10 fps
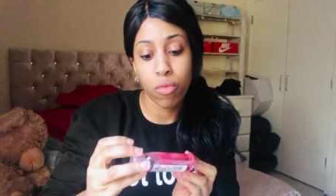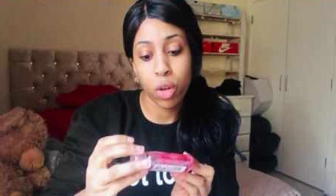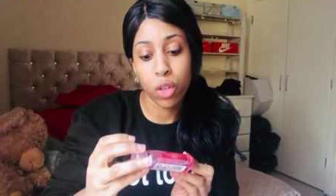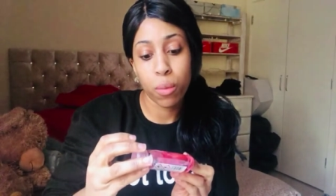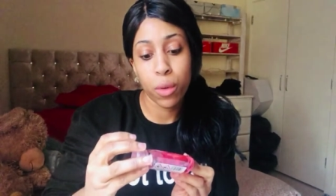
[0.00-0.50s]

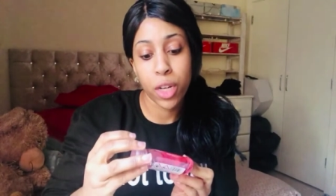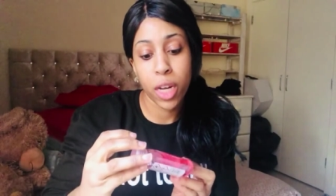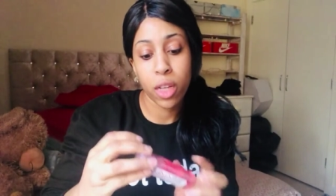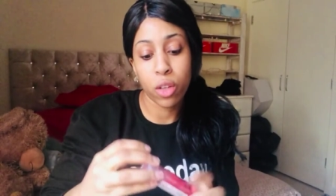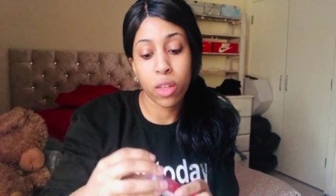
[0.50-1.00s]

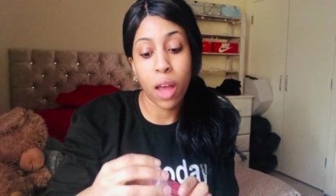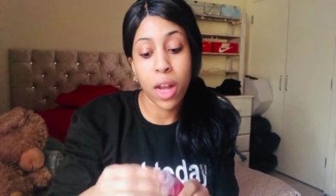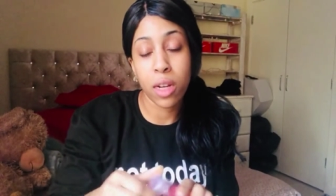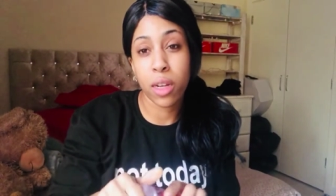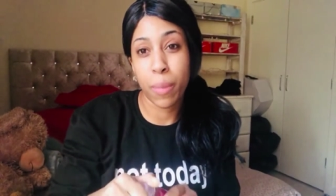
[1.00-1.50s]
raspberry so it's
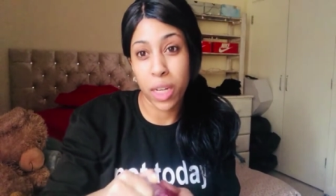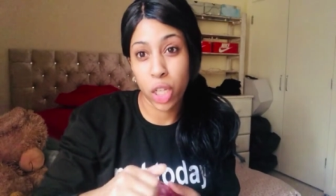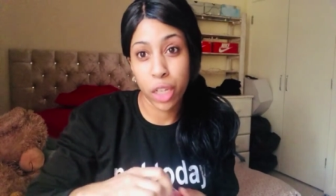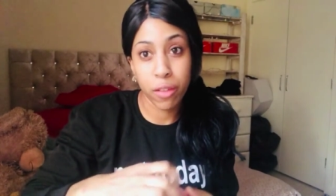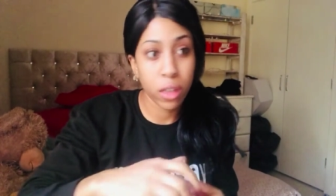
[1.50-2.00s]

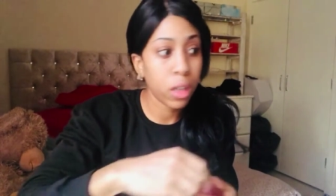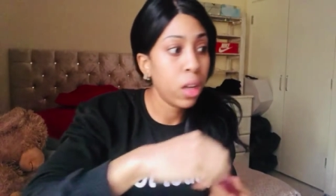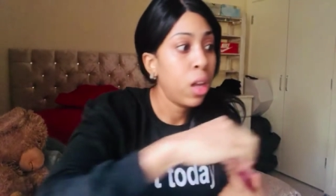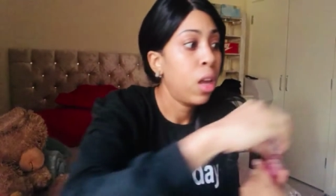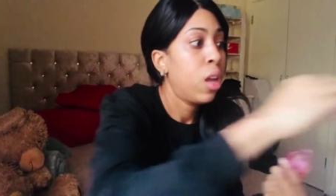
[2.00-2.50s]
antibacterial
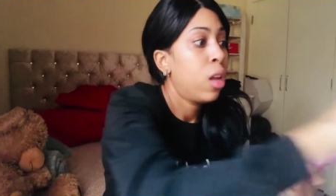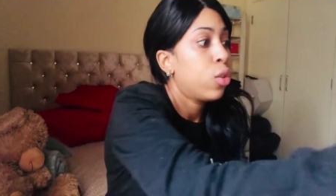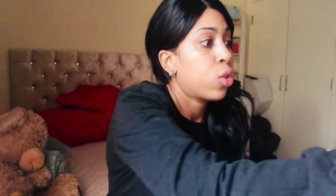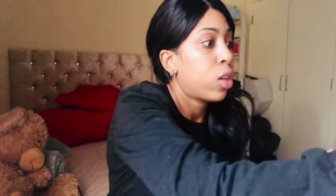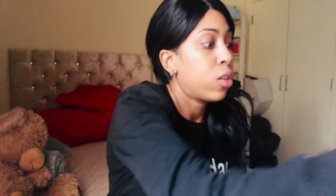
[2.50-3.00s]

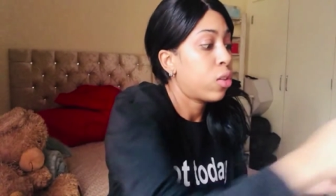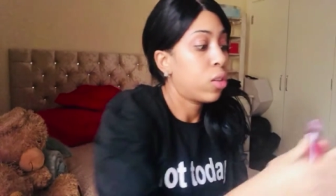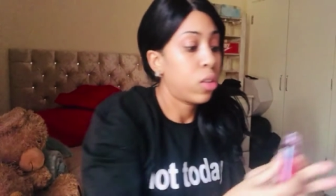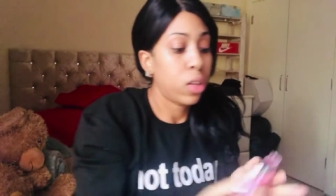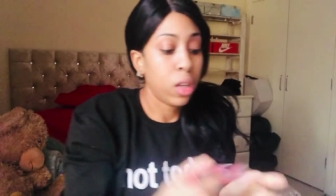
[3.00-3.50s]

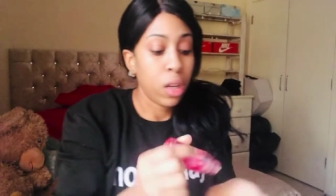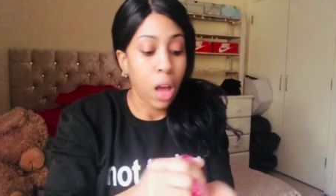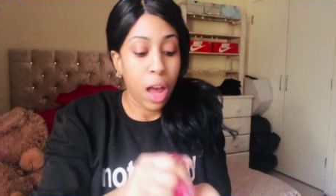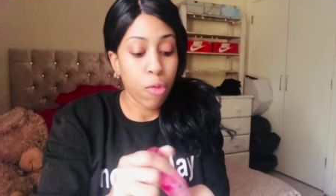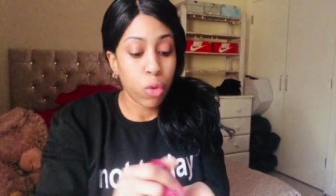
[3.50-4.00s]
just
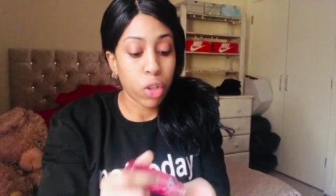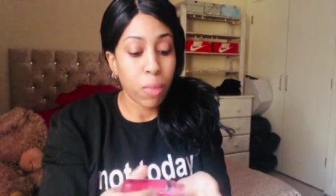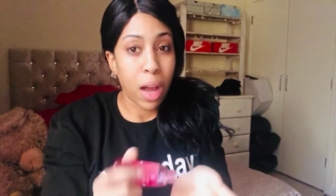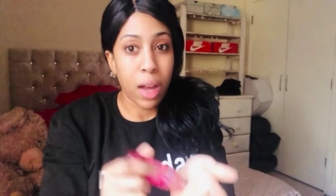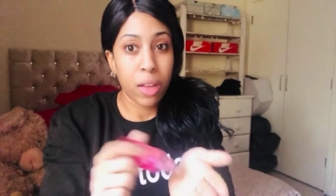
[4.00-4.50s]
I have washed
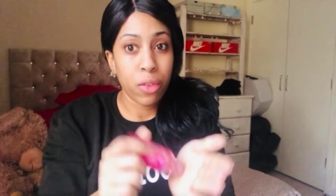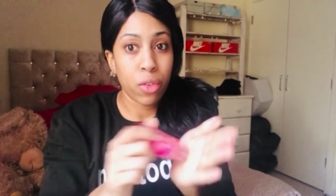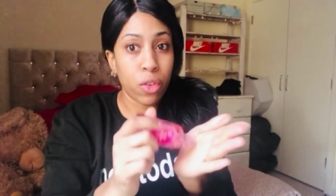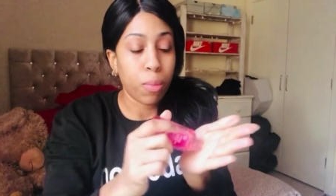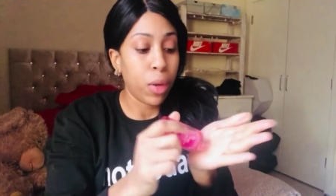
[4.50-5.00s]
my
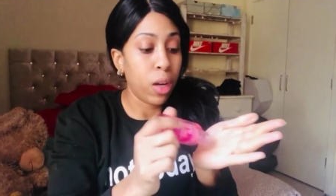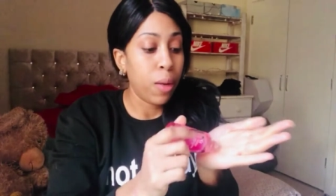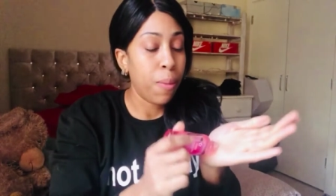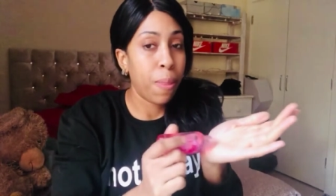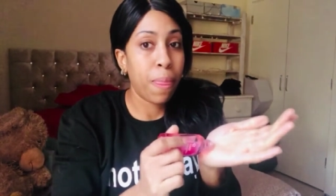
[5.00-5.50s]
hands but
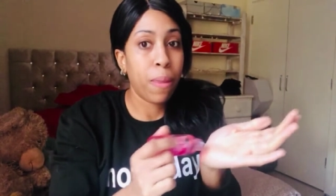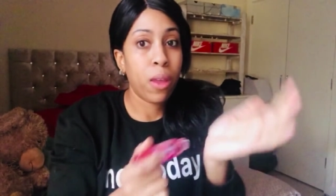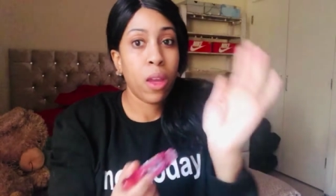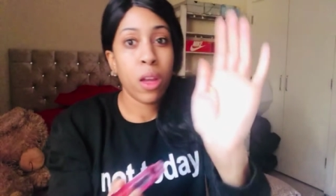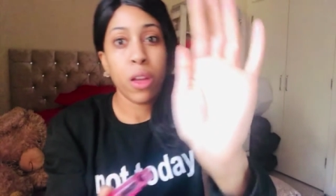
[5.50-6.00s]

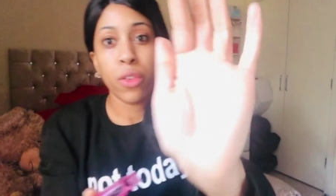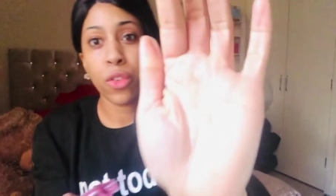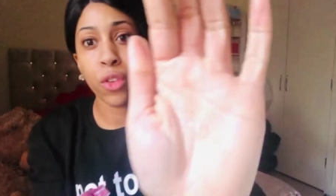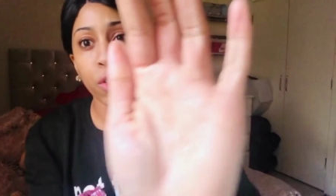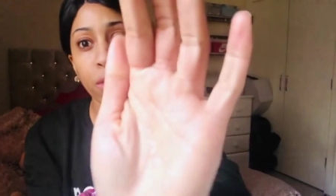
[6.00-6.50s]

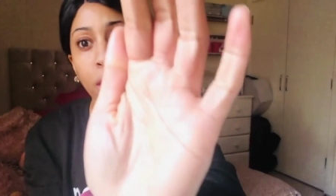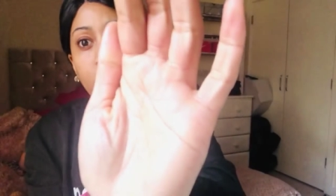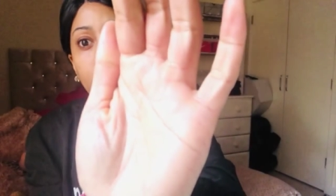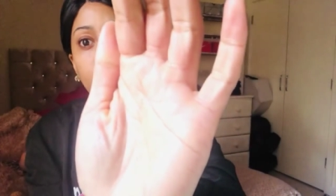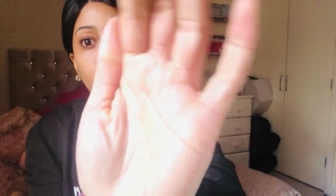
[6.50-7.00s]
just use a
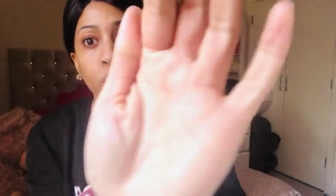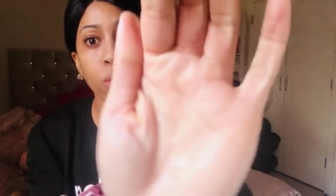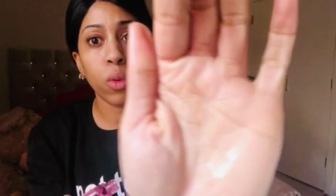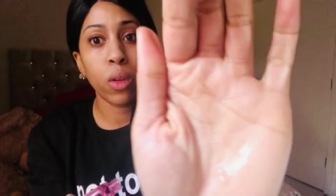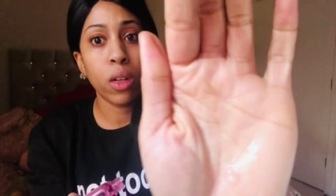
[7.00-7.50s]

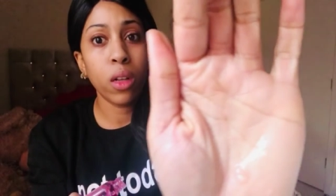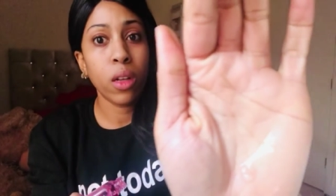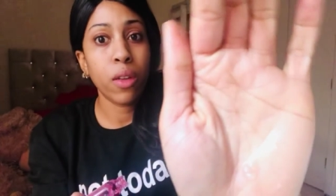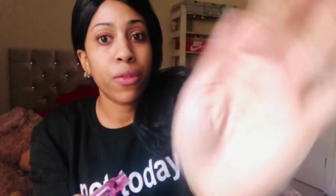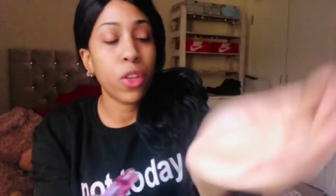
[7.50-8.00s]
little
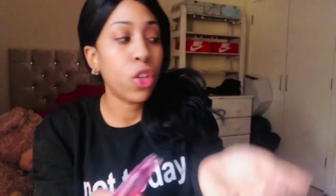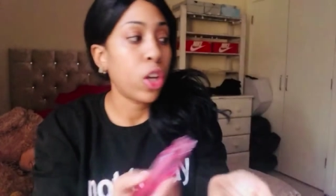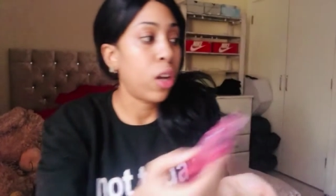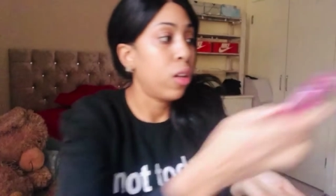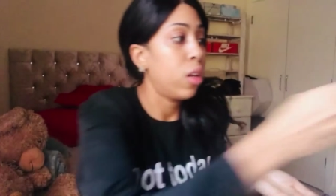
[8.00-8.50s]
of the
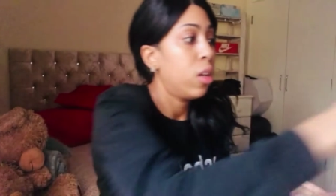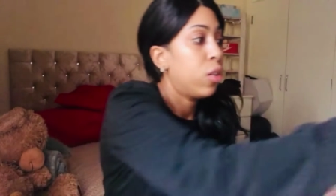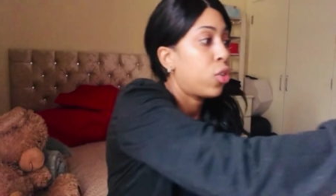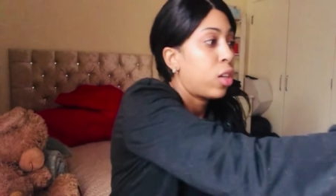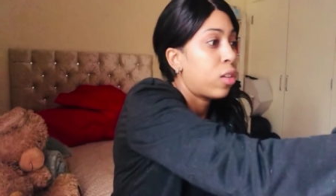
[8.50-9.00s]
gel
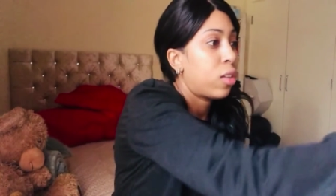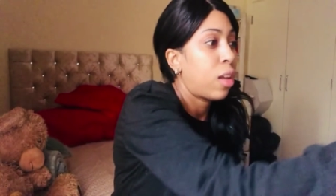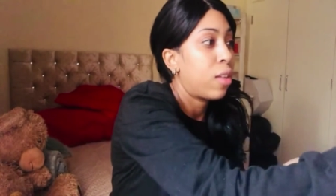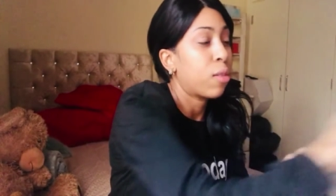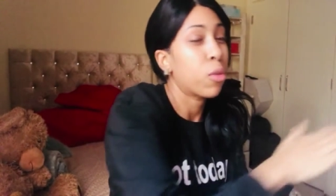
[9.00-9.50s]
just as
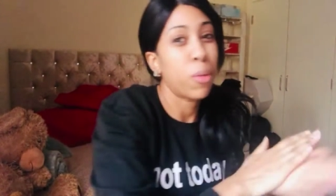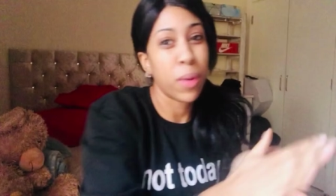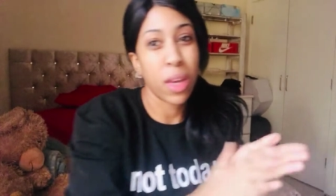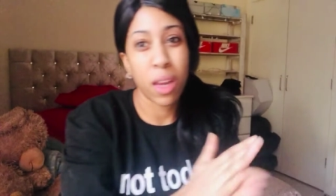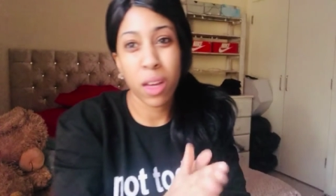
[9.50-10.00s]
I'm going to
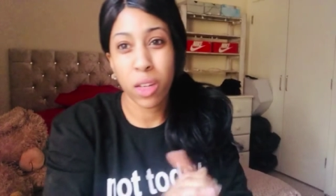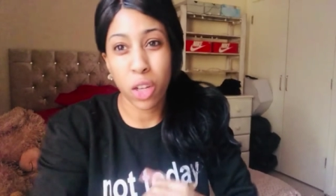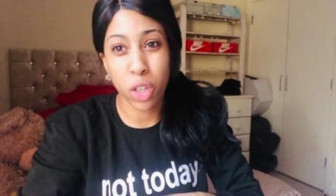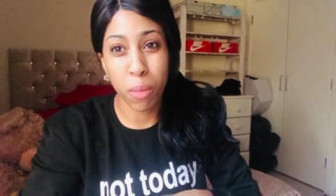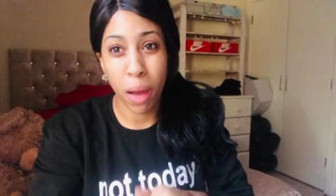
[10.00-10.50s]
be
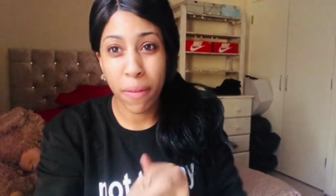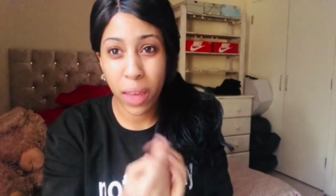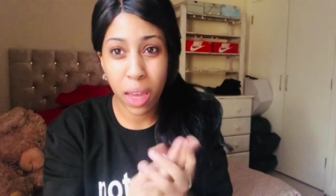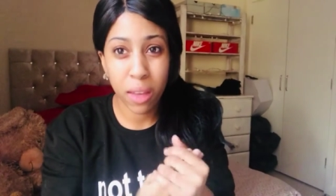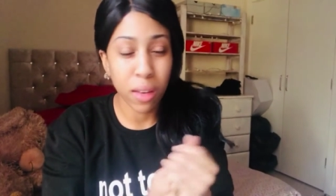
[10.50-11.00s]
touching my
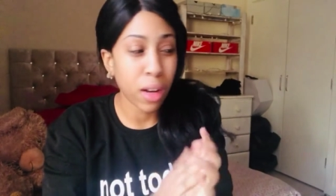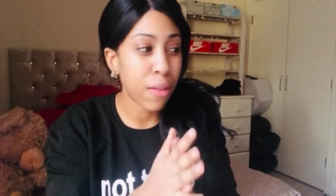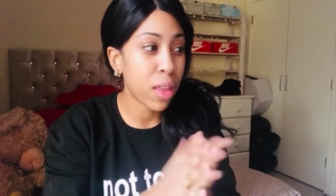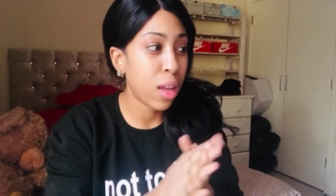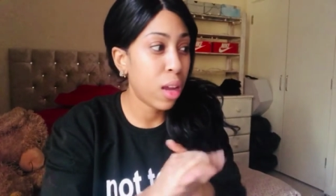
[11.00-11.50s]
face and
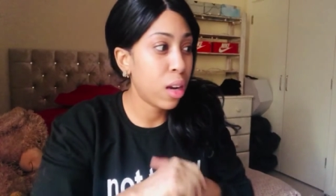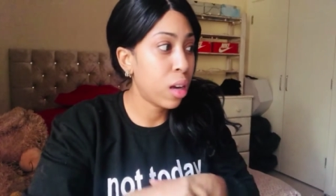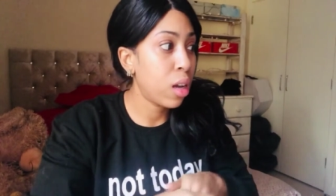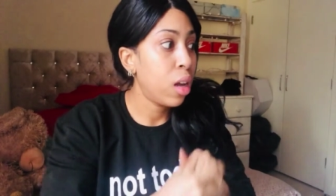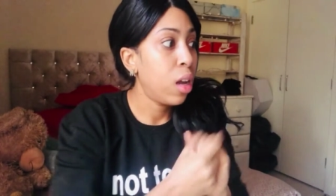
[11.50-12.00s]
everything
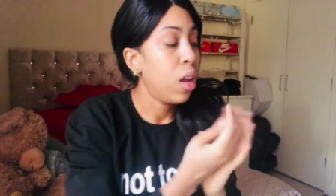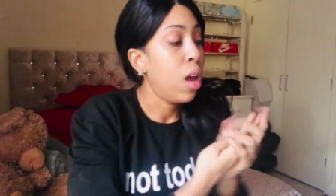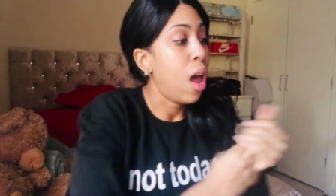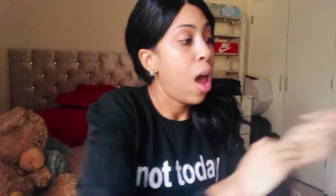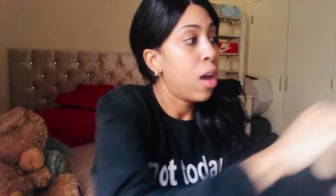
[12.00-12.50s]

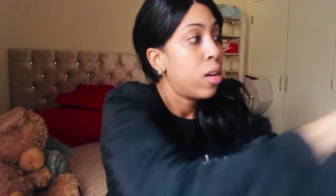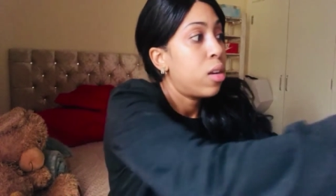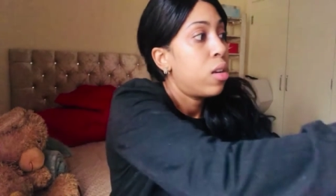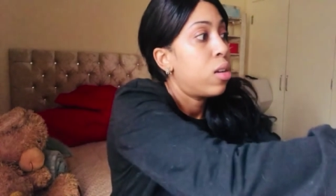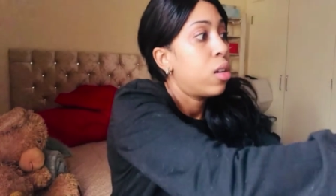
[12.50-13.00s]

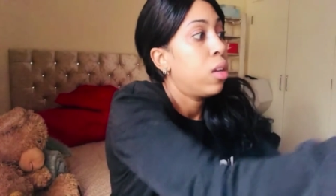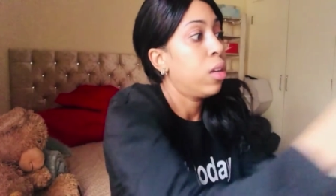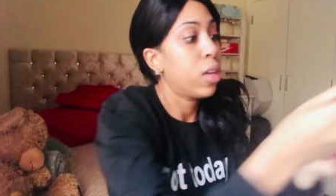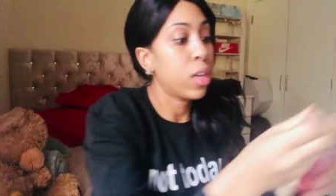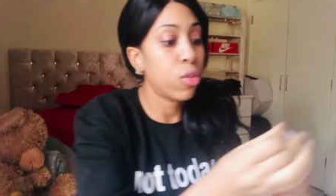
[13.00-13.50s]
and
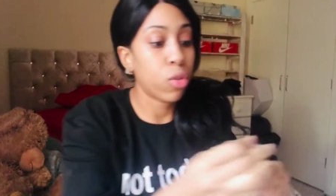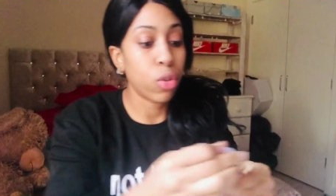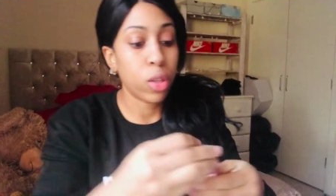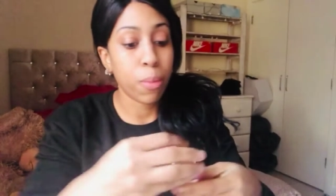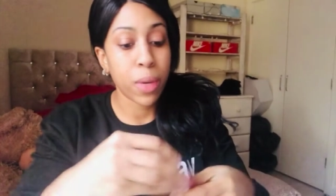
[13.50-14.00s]
it is
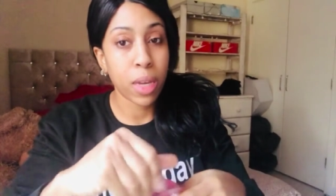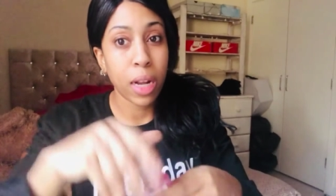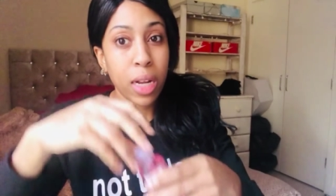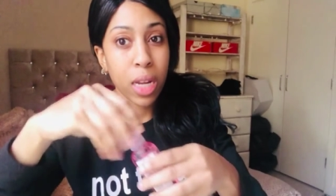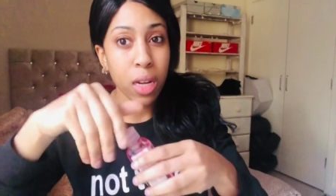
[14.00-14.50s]
good to be
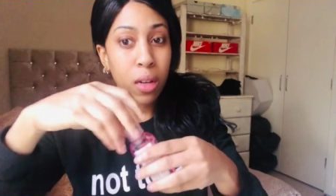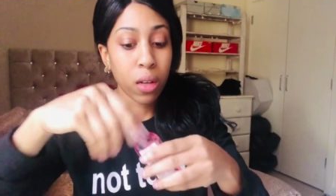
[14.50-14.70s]
clean